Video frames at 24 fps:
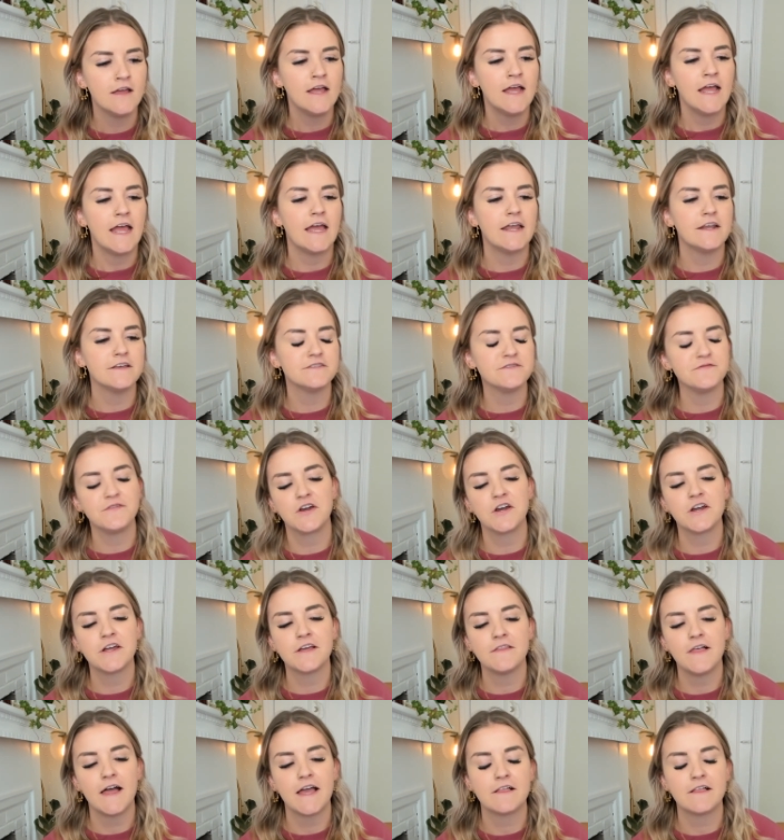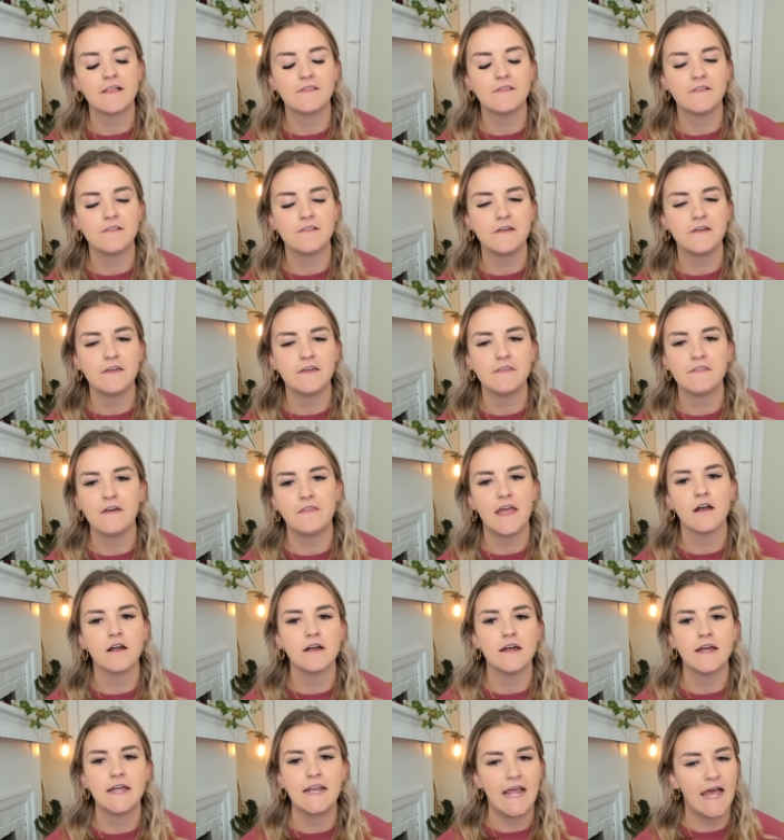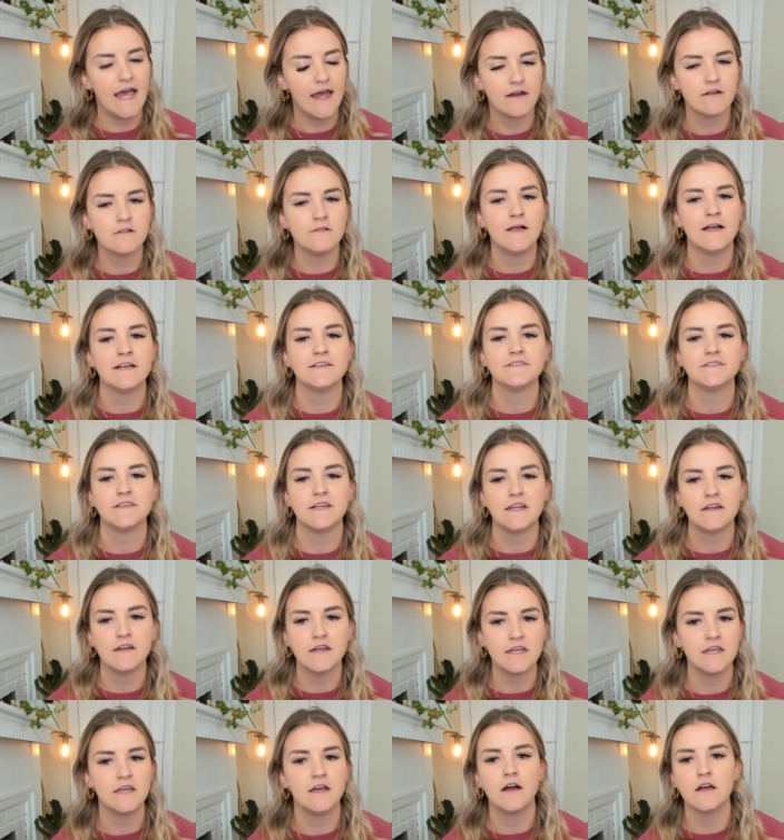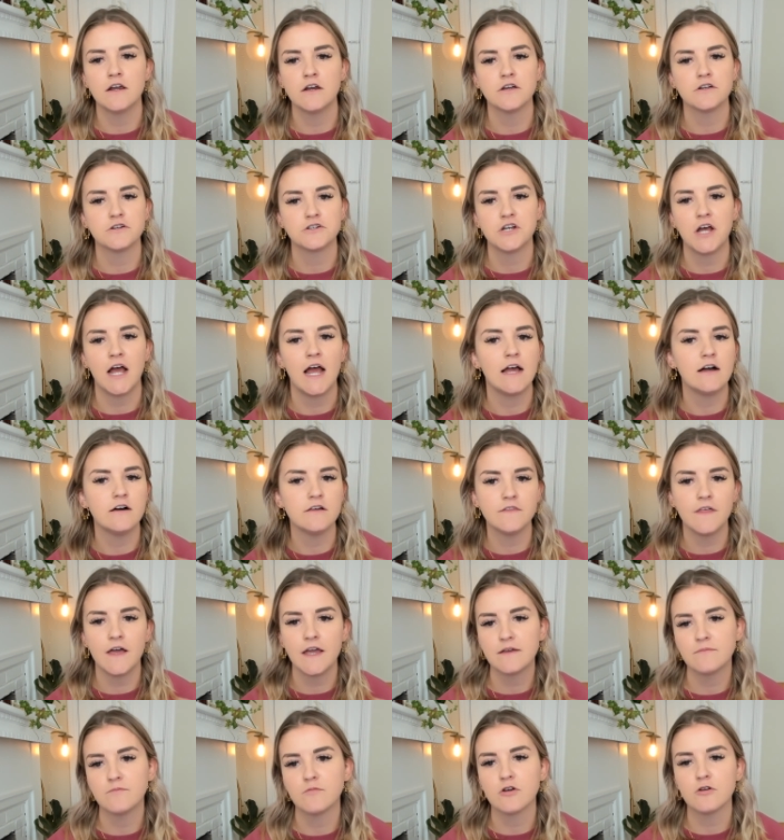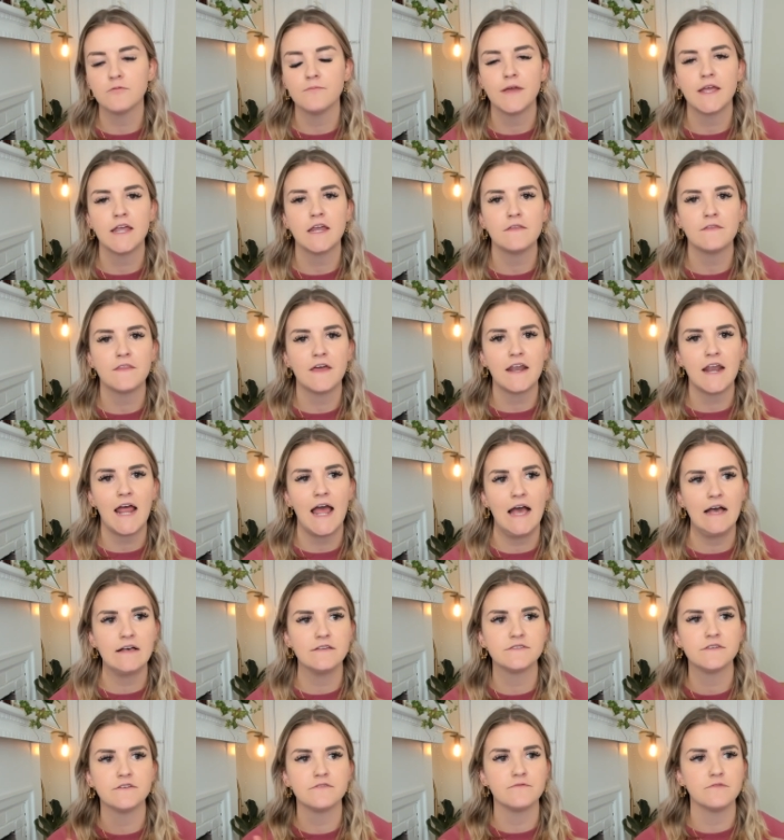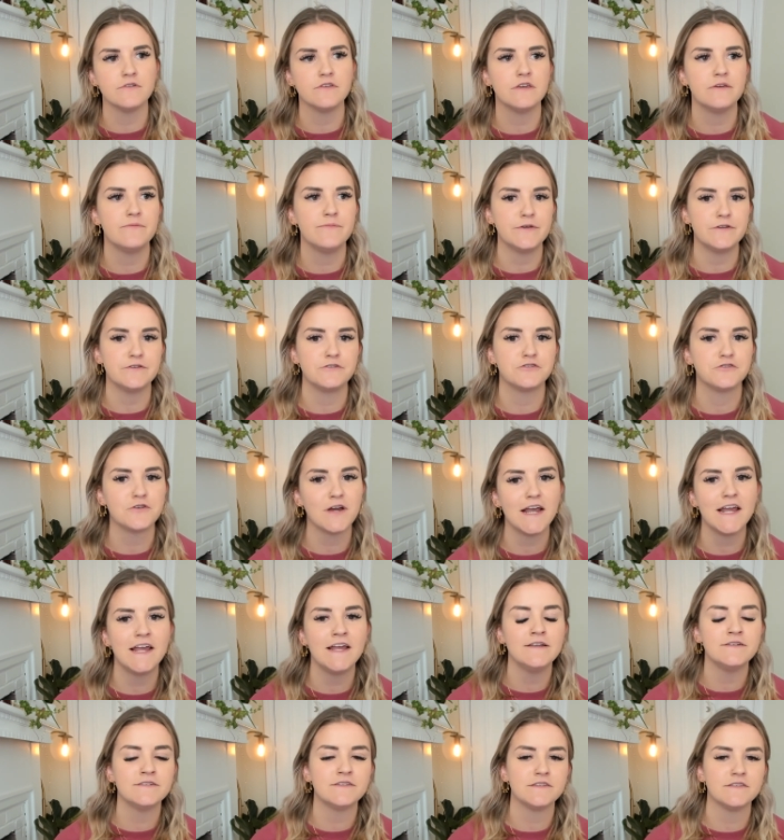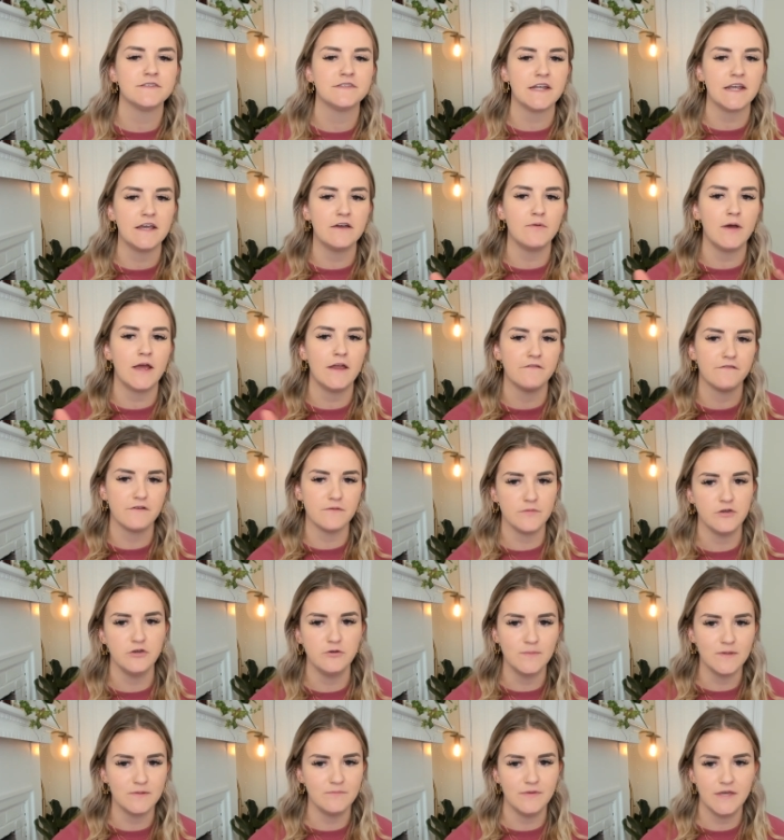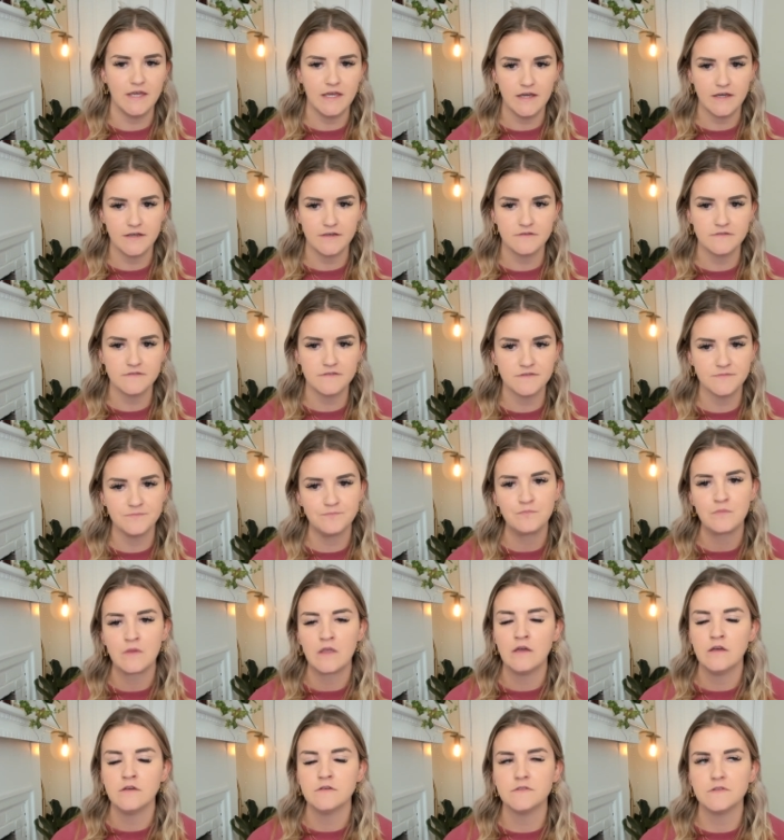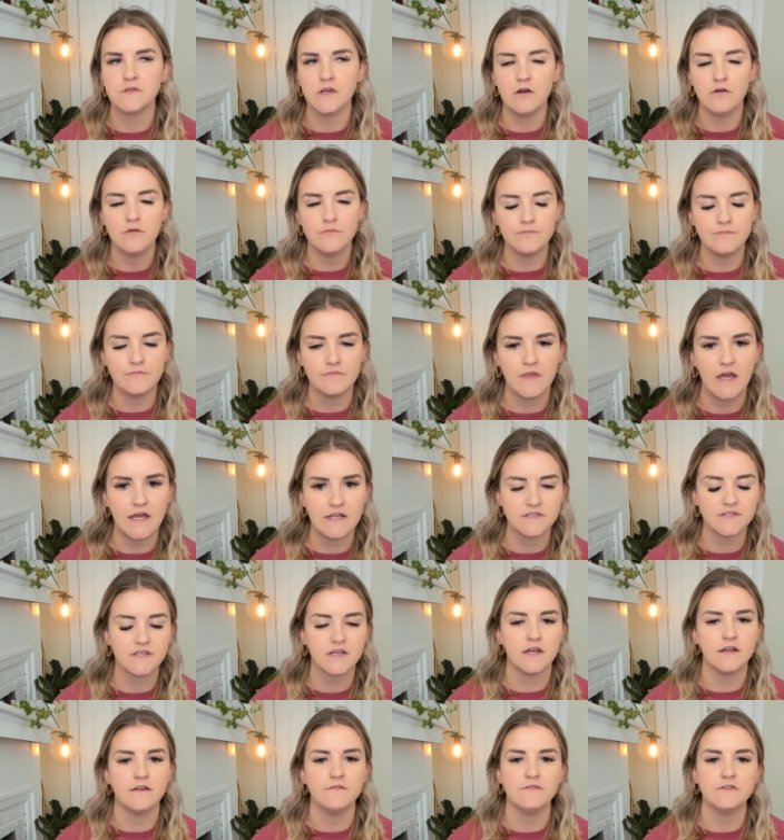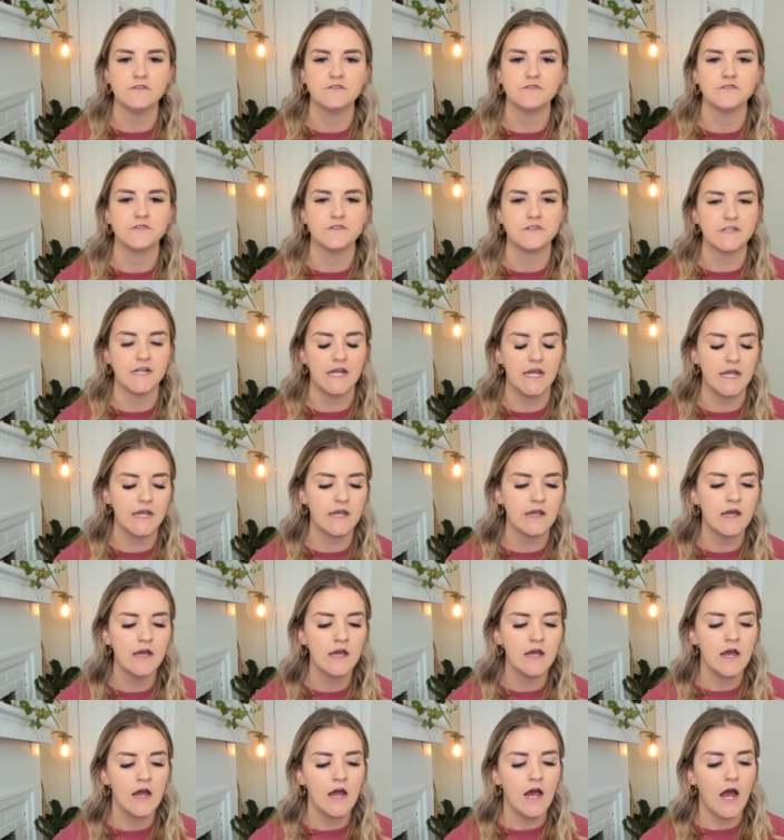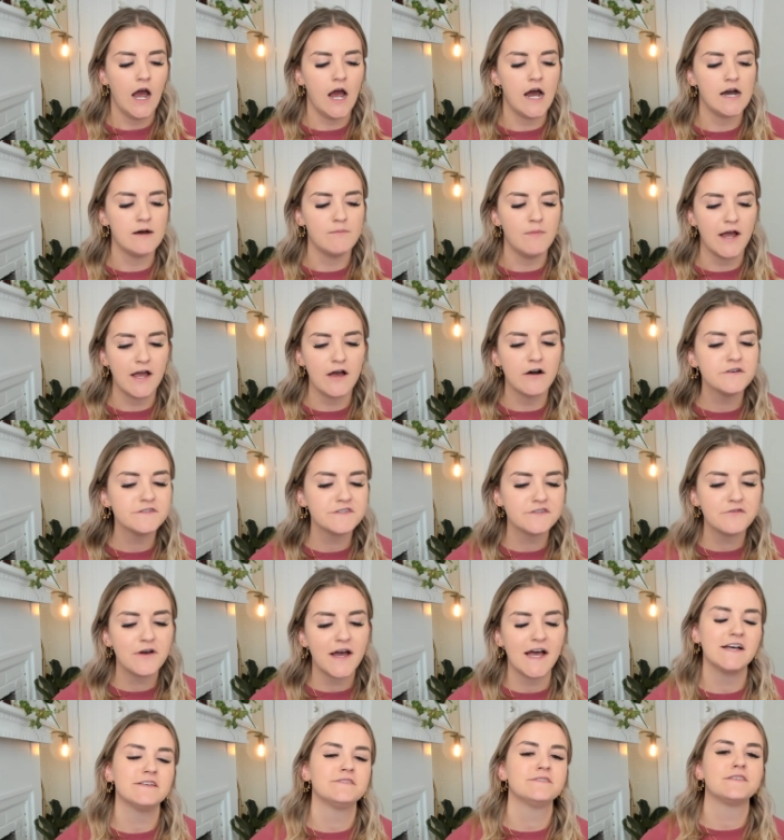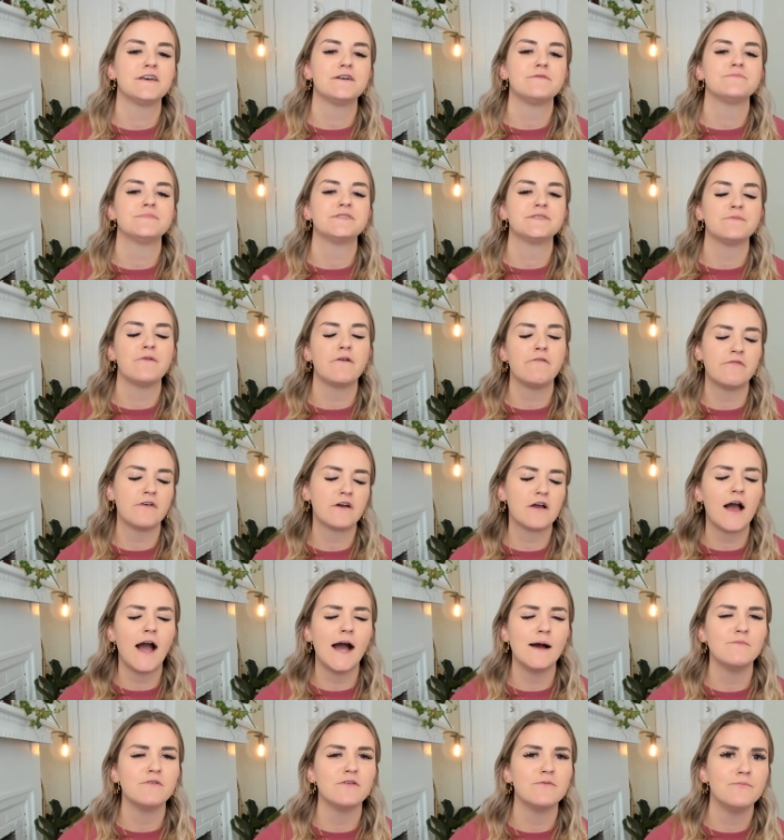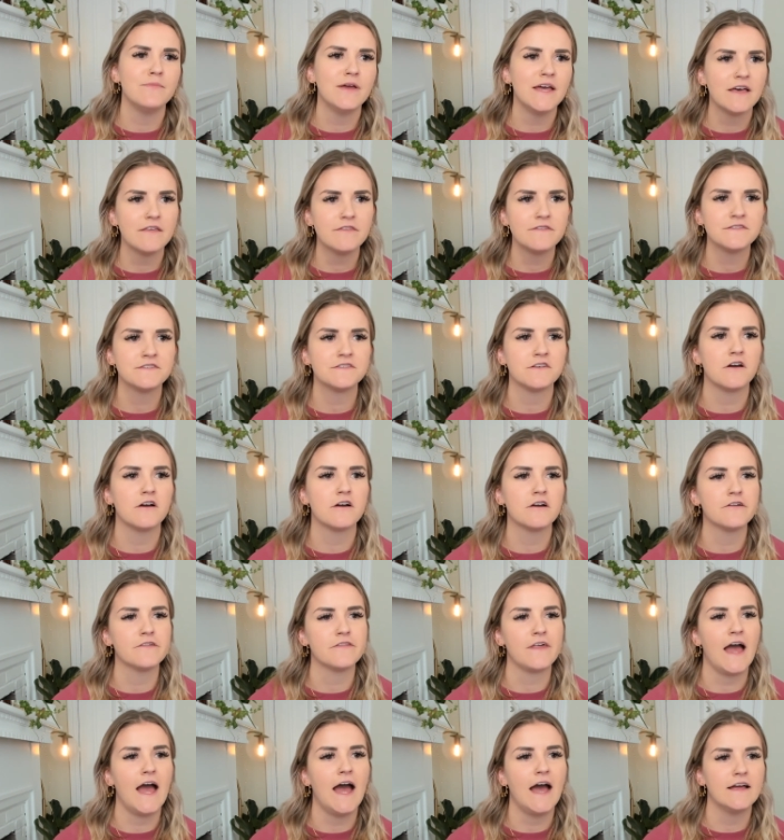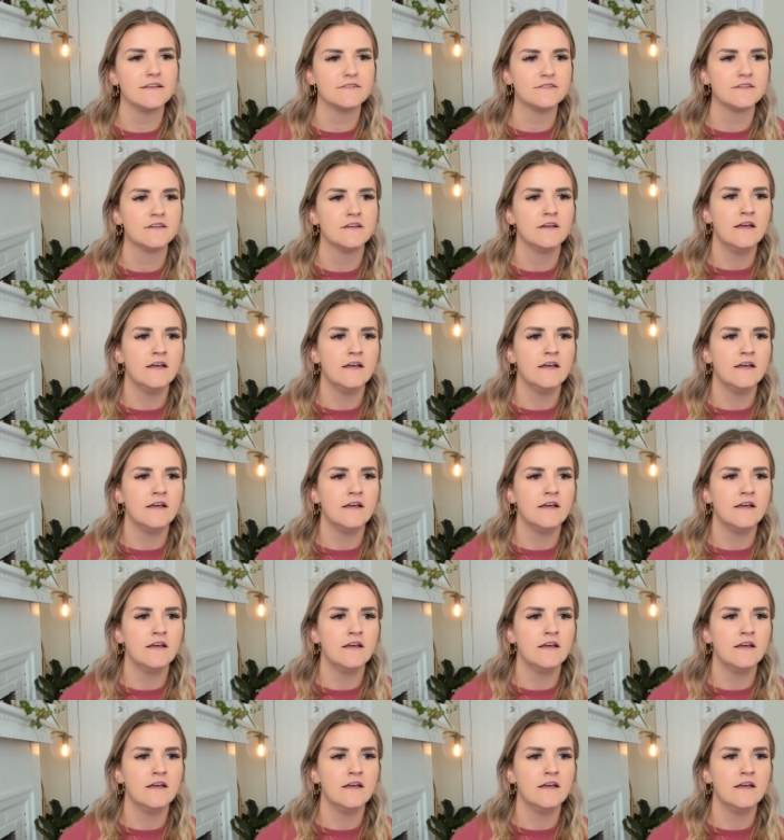it is very likely that they are an adolescent, a younger child like mermaid that hasn't really been trained to stay away from human beings. So that's kind of interesting. Um, I also asked them some of the common myths are that